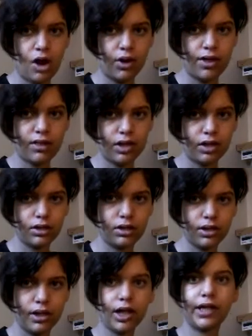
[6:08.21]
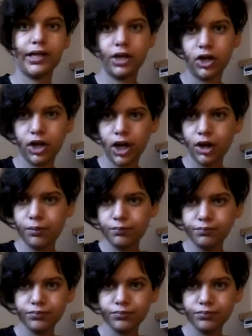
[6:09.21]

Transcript: I think, like a year ago.